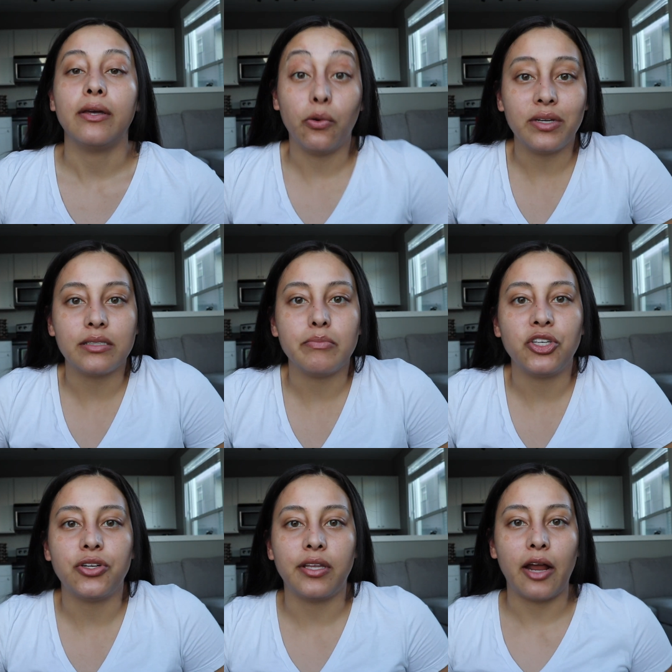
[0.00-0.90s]
always
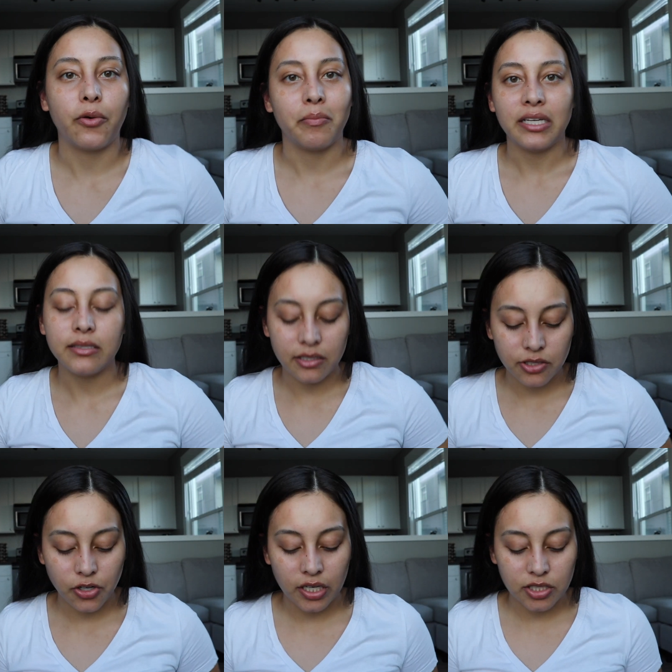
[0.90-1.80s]
make sure that I wear my
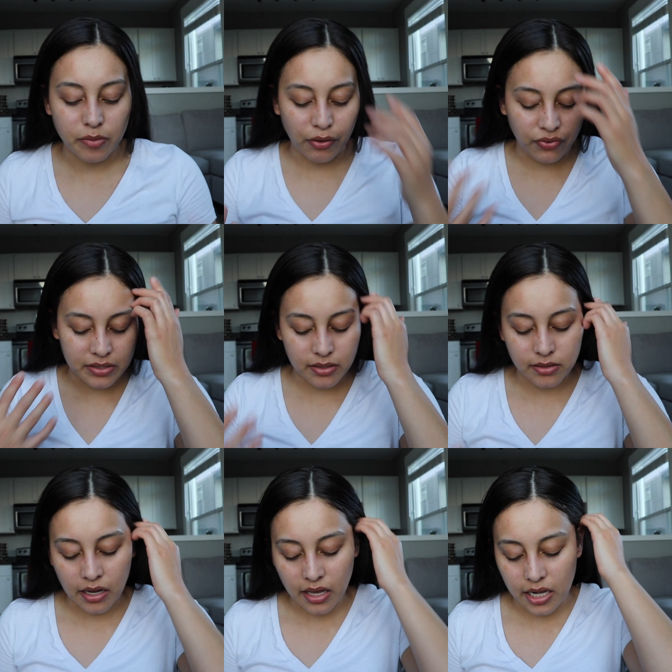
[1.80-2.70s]
sunscreen so my face is
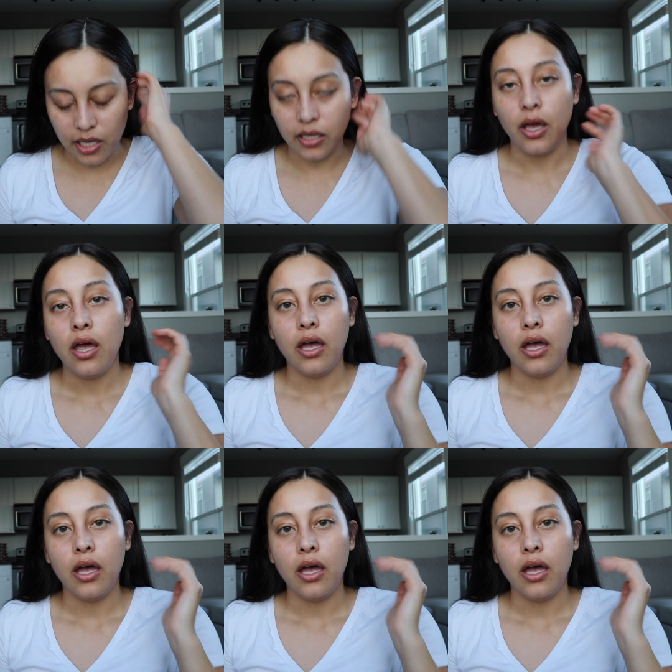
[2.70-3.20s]
not getting